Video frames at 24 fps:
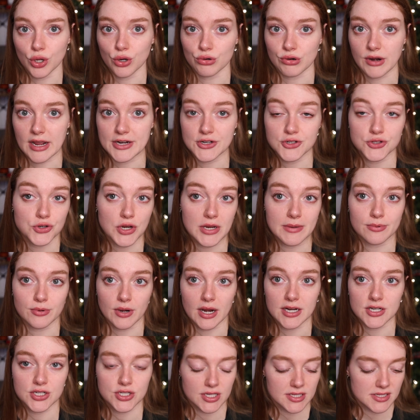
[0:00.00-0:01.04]
create tree
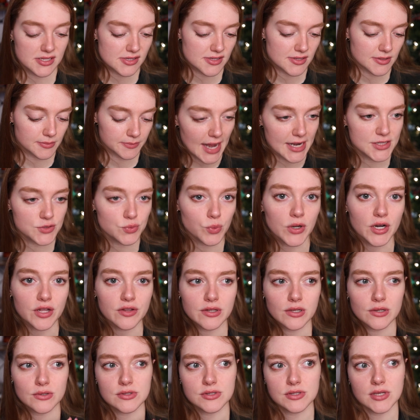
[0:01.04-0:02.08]
branches. And it's one of
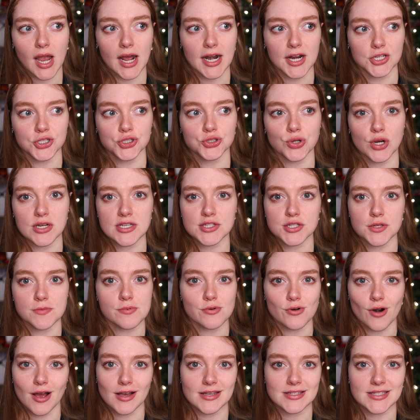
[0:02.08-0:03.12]
those kind of trust the
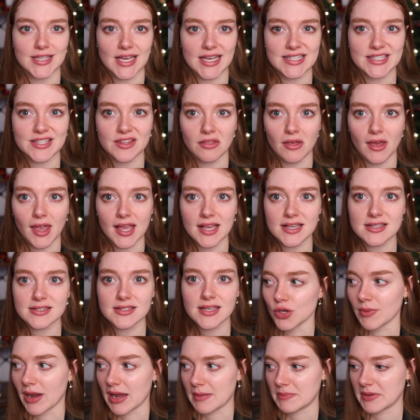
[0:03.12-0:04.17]
process things.
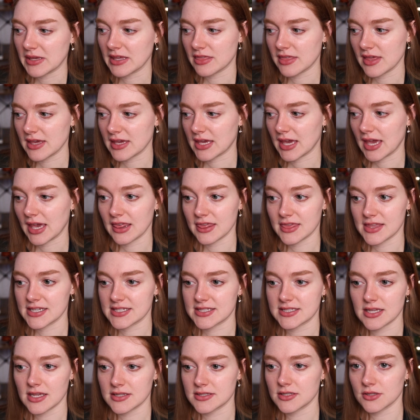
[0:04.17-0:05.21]
You might be thinking, this
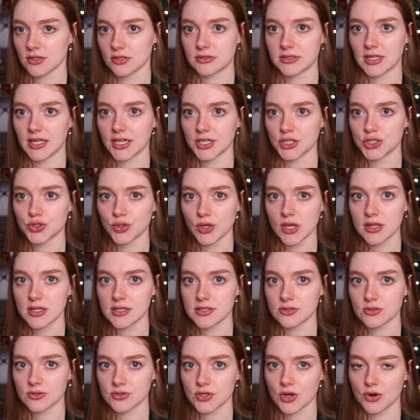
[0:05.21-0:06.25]
doesn't look like a tree,
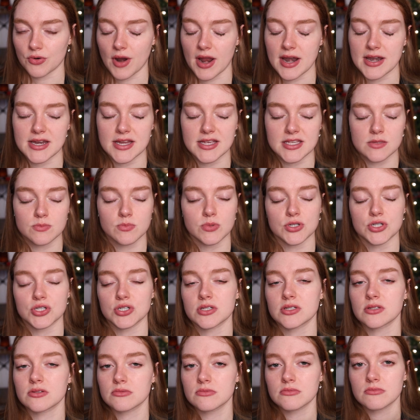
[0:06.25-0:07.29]
this looks horrendous, but
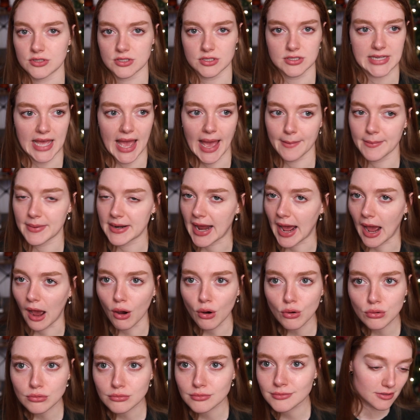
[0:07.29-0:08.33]
just dab it
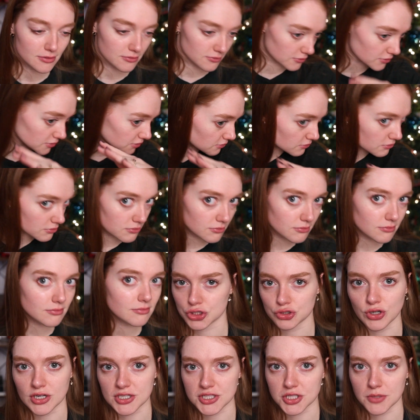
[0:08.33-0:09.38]
out.
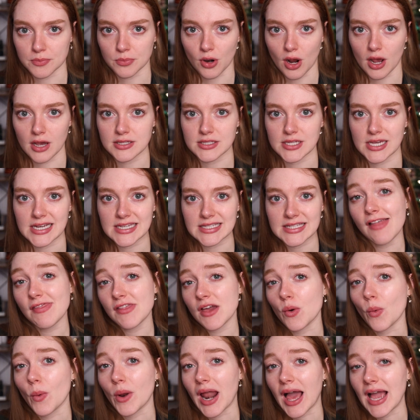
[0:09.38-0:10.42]
Just trust the process. And
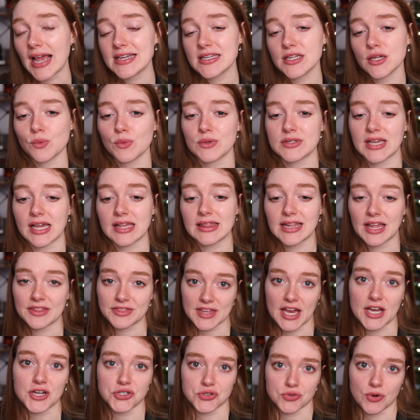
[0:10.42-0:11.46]
then what I did was I let
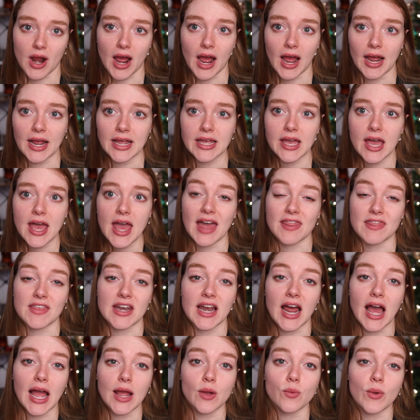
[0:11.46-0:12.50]
that dry, and then
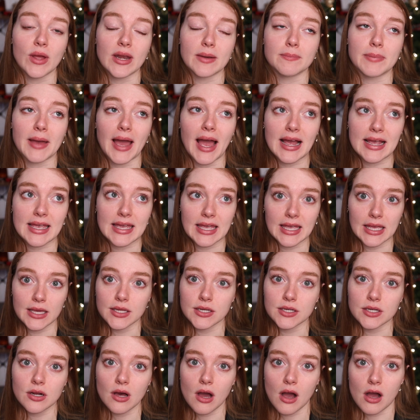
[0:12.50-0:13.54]
I went back
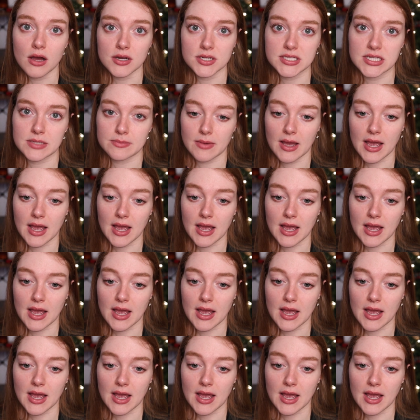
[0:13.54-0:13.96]
in onto